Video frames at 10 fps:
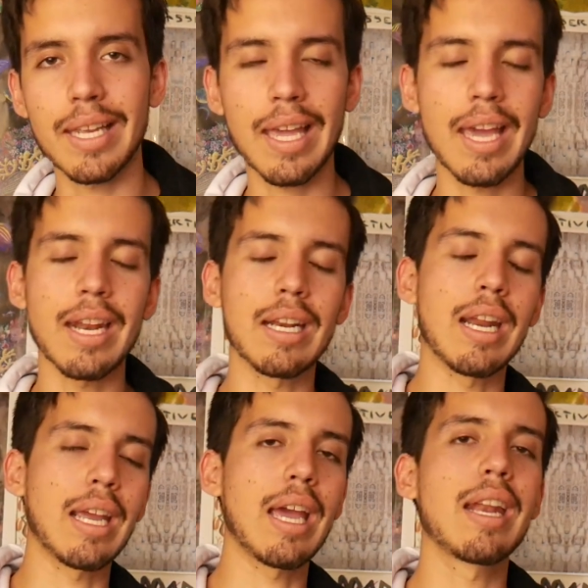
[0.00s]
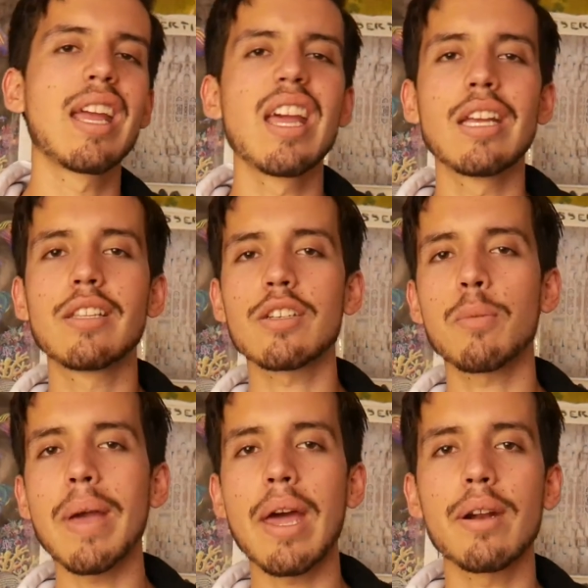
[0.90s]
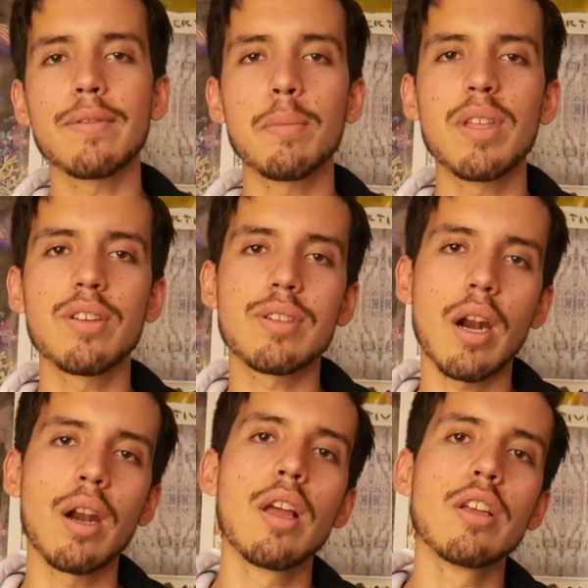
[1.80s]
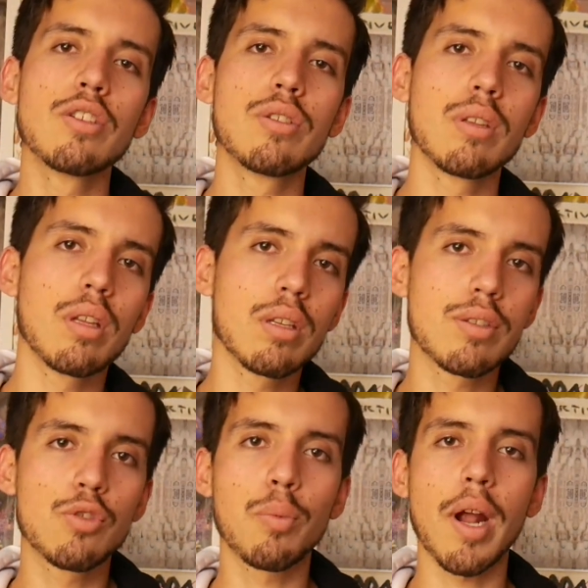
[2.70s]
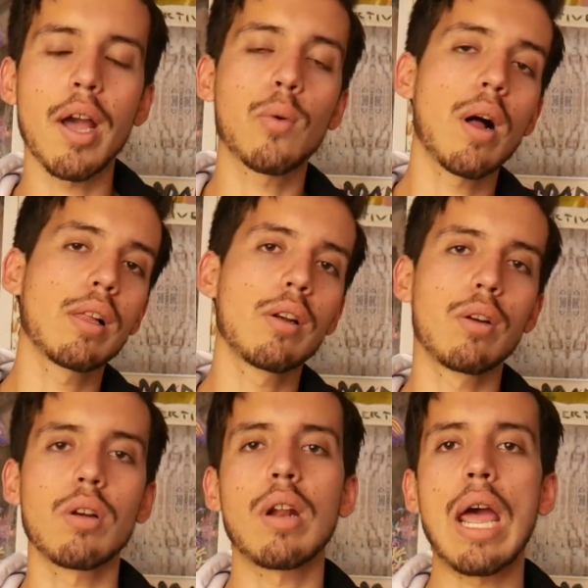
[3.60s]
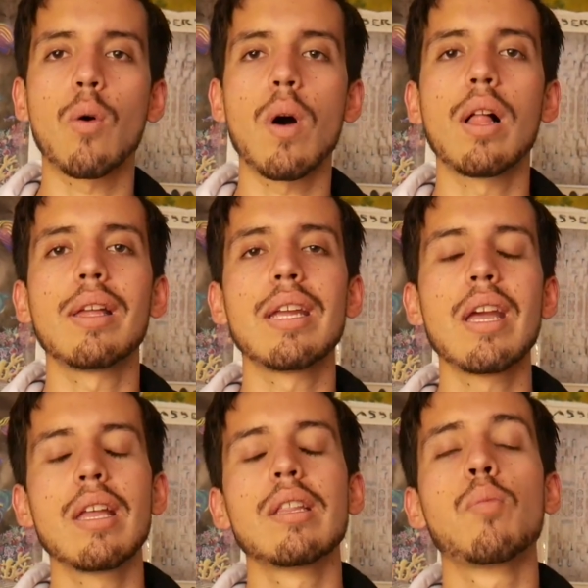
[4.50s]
again and again. It doesn't matter if the videos are super high quality or not high quality. The